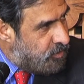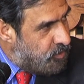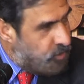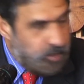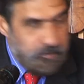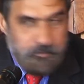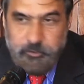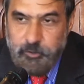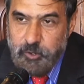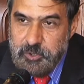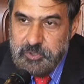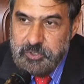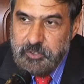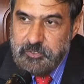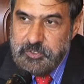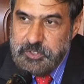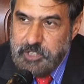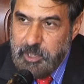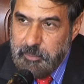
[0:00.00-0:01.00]
the force
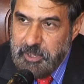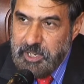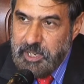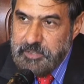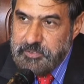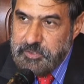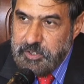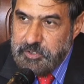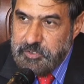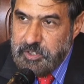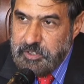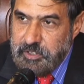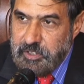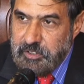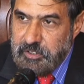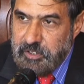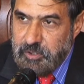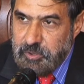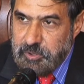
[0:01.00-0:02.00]
of stabilization
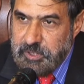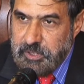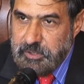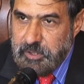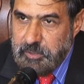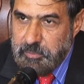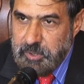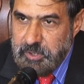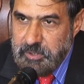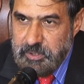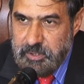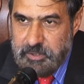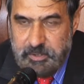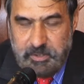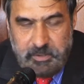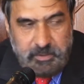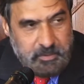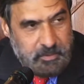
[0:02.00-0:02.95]
and growth in the world.